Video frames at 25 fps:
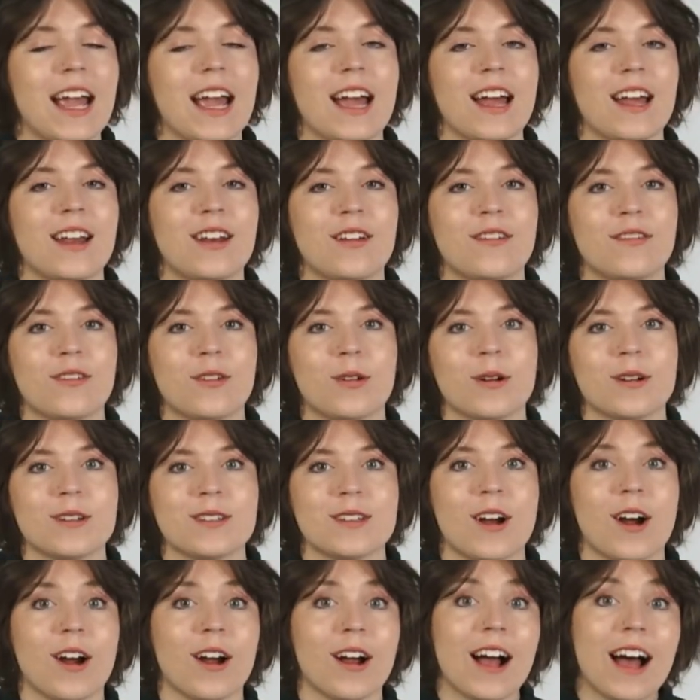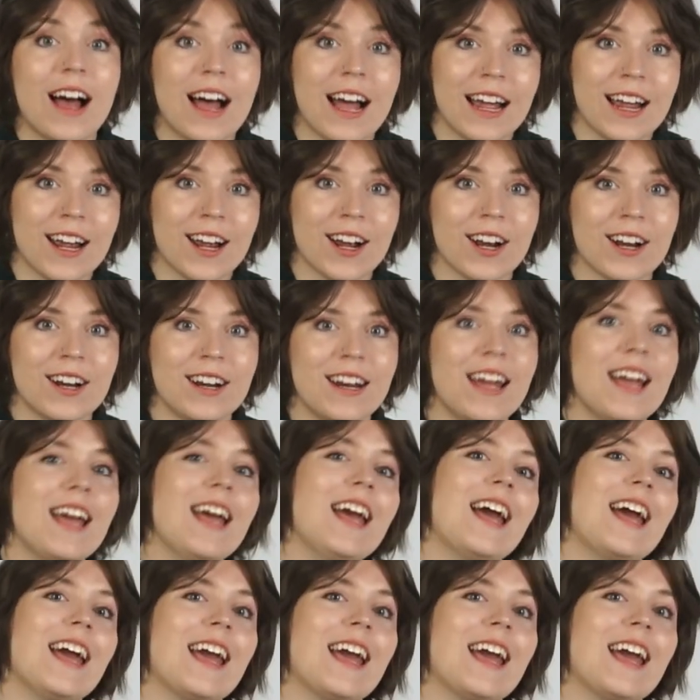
and of course our iron